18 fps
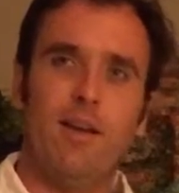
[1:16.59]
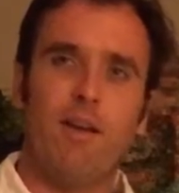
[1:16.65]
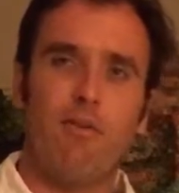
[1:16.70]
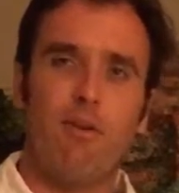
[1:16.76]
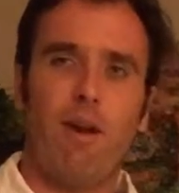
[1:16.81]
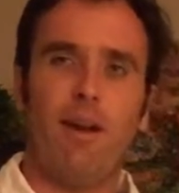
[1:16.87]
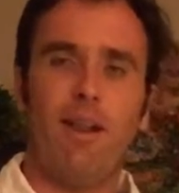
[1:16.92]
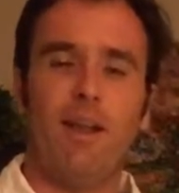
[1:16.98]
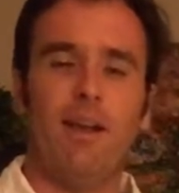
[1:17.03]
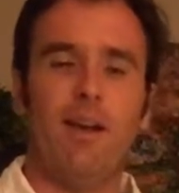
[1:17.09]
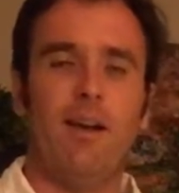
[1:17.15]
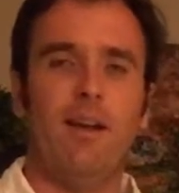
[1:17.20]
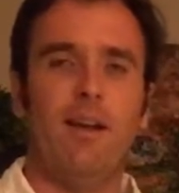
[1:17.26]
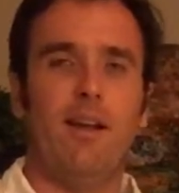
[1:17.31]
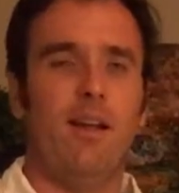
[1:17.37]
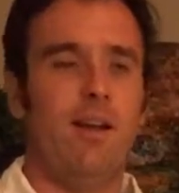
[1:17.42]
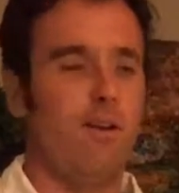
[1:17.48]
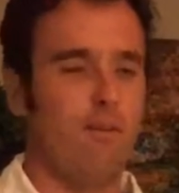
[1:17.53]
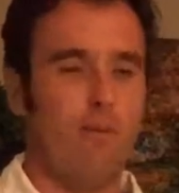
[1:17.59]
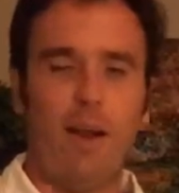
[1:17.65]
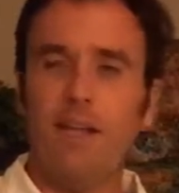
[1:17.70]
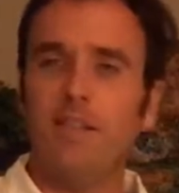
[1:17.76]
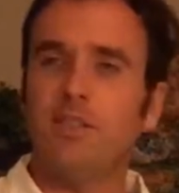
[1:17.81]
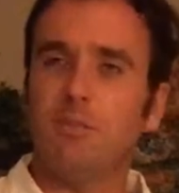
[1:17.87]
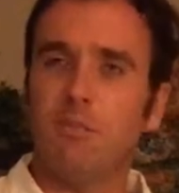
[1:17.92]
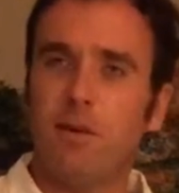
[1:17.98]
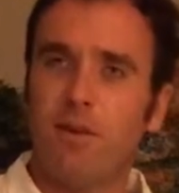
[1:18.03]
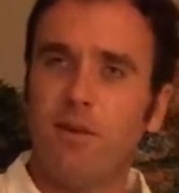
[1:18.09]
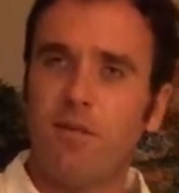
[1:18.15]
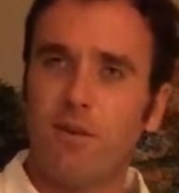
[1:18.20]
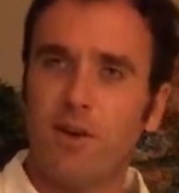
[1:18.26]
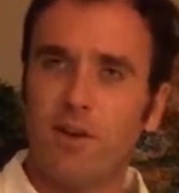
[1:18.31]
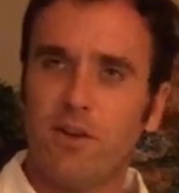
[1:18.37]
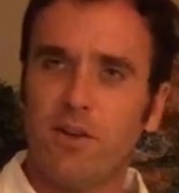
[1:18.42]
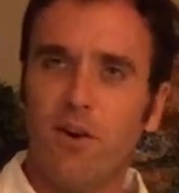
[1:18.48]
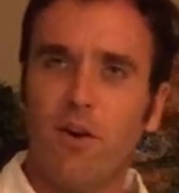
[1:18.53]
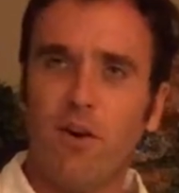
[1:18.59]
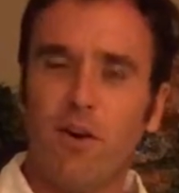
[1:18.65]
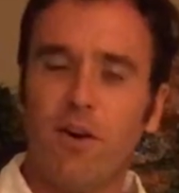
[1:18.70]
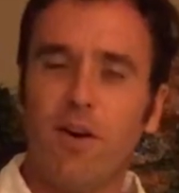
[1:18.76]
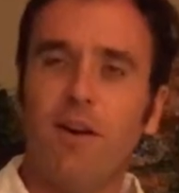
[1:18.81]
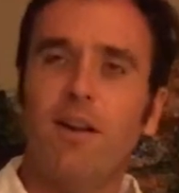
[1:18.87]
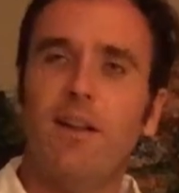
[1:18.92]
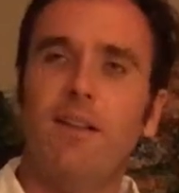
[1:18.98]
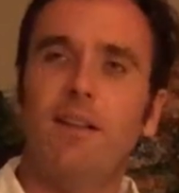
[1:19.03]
creating an arrangement for guitar